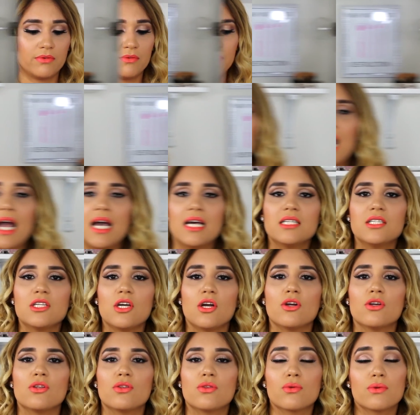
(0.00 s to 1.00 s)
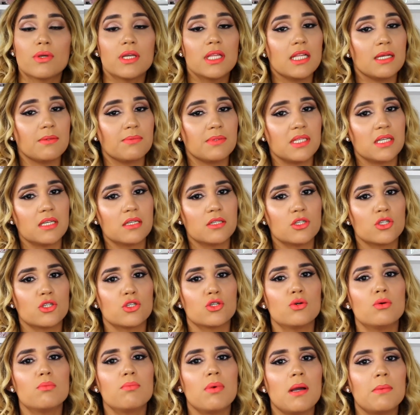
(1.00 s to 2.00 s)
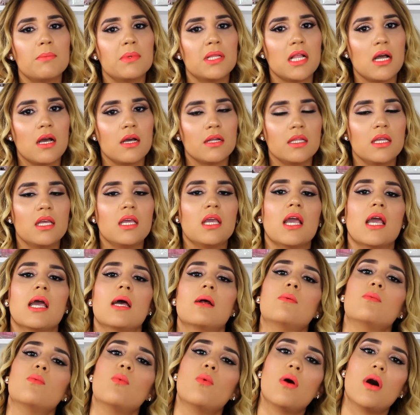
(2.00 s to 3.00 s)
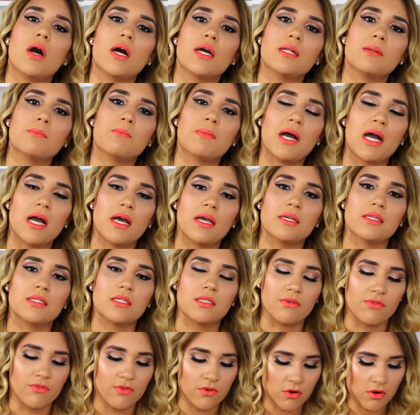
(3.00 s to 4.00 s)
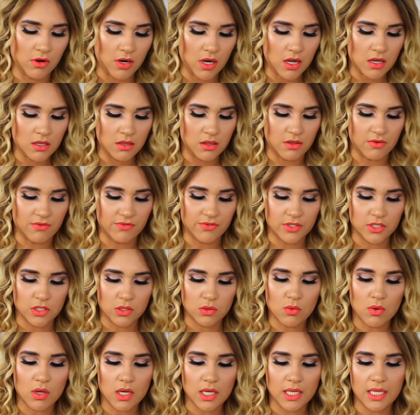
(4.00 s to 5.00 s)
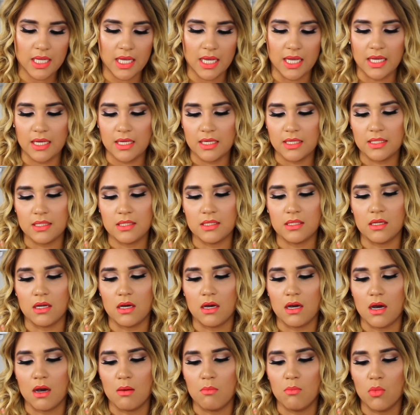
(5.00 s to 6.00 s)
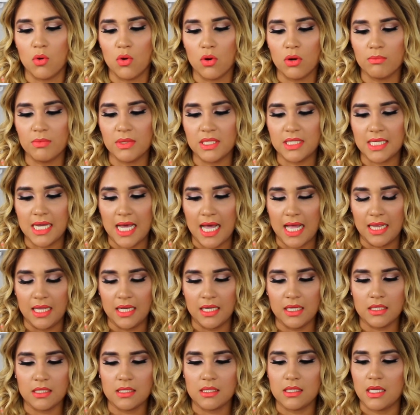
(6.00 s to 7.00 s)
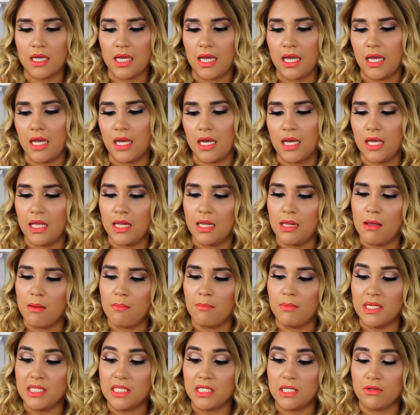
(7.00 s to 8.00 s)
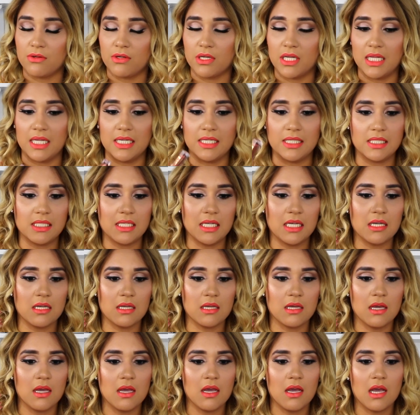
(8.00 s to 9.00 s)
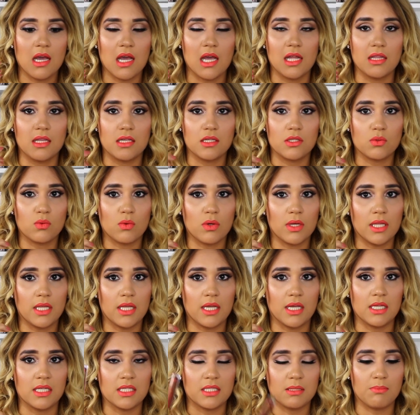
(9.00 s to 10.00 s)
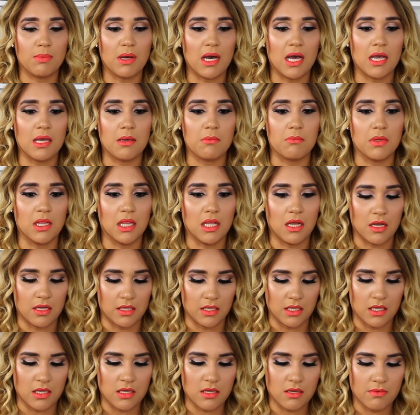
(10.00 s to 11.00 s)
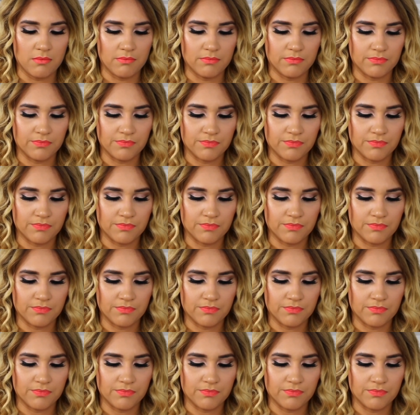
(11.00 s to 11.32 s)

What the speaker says: And last are three lipsticks, two by Milani and one by Sephora. The first one is the Amour Metallics in Materialistic, and this one is by Milani.